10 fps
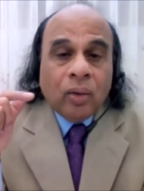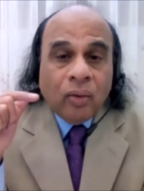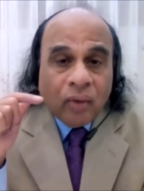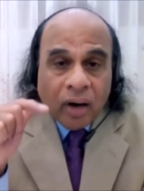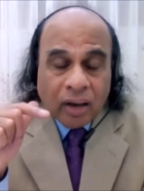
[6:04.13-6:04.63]

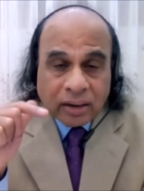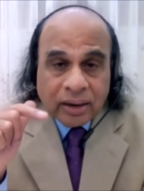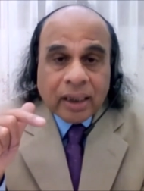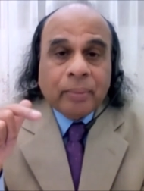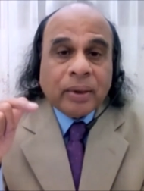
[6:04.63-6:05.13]
who
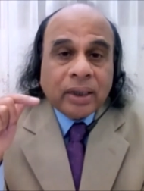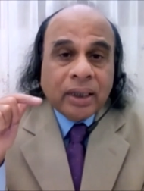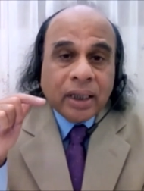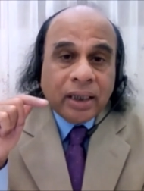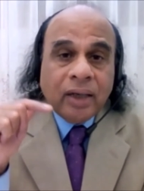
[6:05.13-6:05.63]
was the
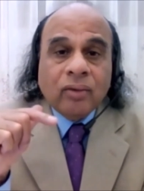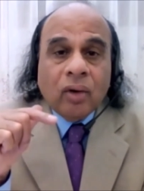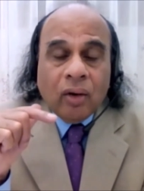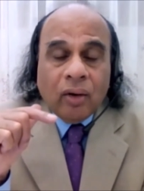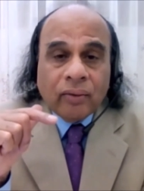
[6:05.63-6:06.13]
representative
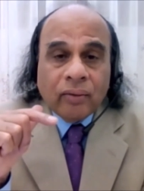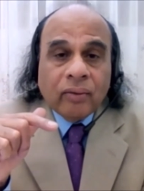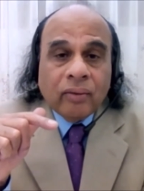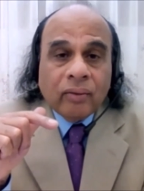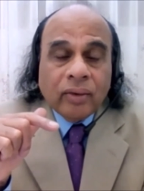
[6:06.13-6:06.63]
of
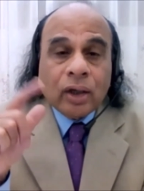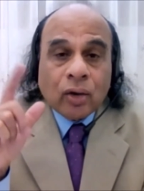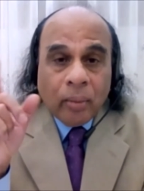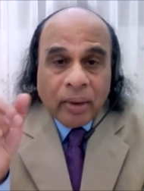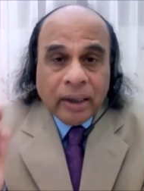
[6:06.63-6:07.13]
the
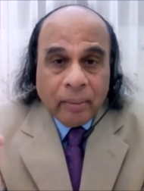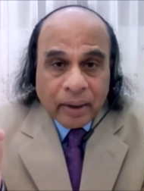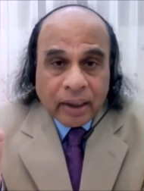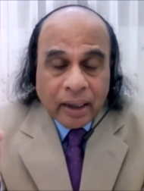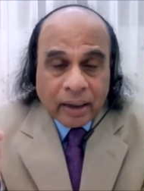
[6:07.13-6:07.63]
Roman
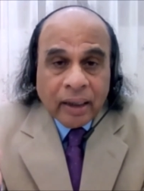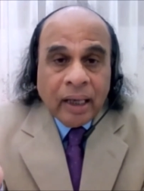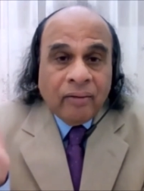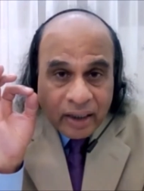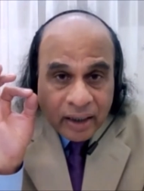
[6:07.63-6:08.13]
emperor,
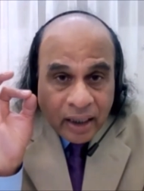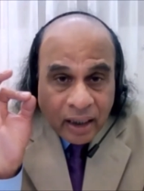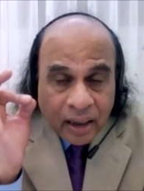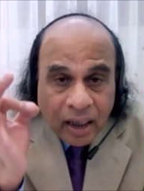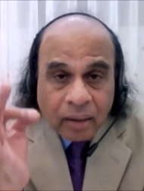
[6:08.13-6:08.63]
when
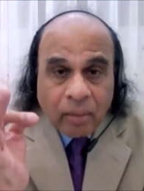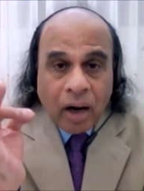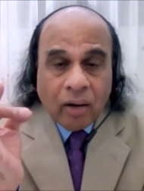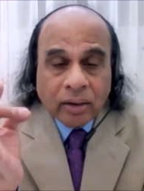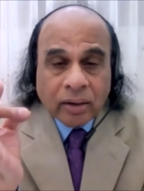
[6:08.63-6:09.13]
he heard
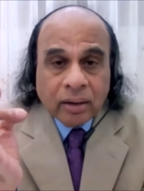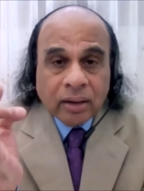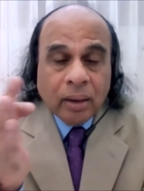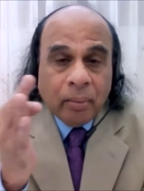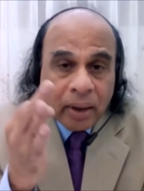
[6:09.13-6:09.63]
about
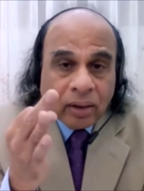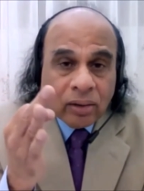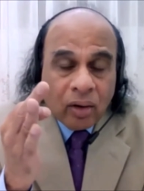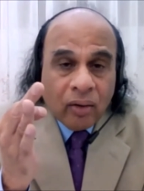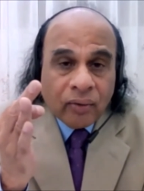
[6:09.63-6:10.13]
the
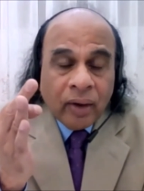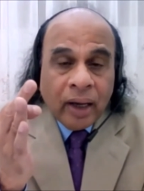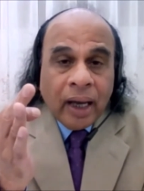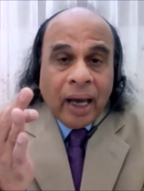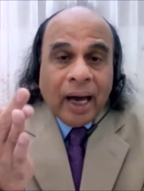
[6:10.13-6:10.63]
birth of
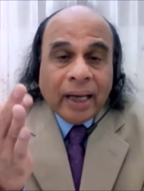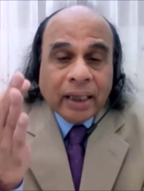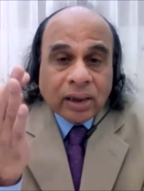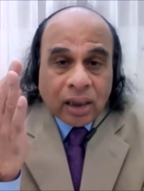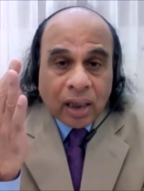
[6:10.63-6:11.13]
an
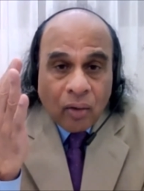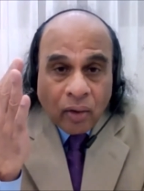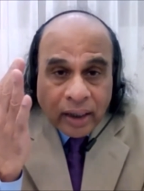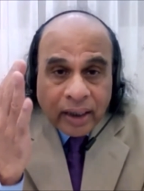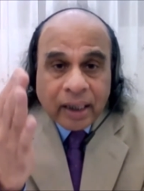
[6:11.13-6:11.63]

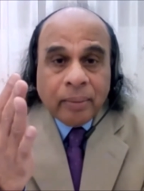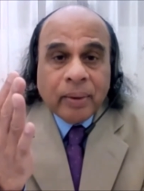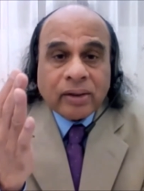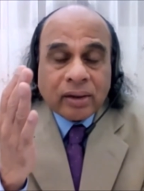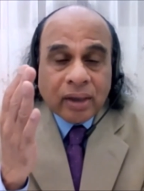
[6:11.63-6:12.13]
extraordinary
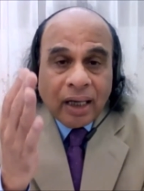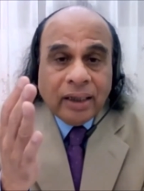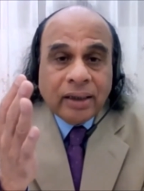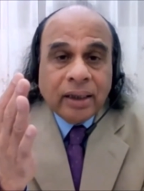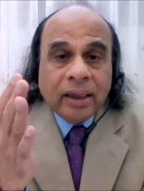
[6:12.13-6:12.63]

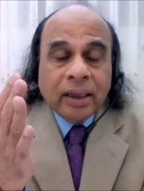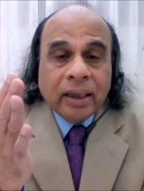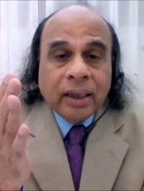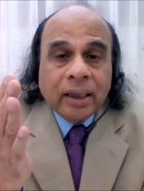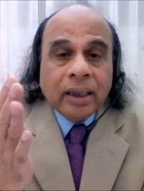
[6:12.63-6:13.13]
personality
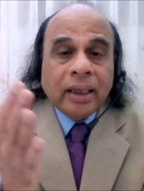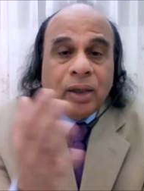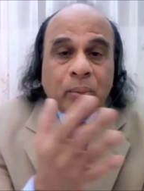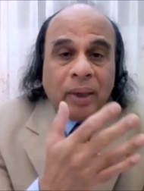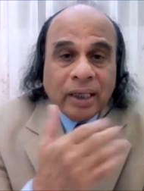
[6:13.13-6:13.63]

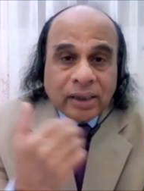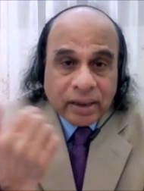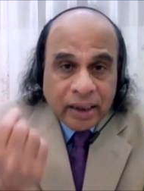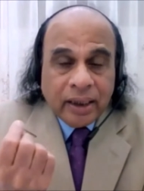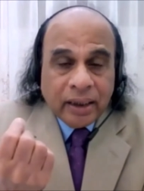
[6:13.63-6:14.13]
in
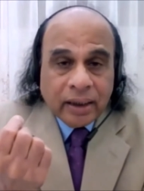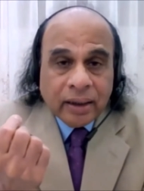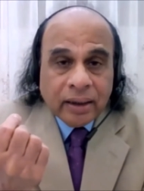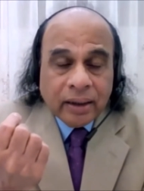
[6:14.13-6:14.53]
Palestine,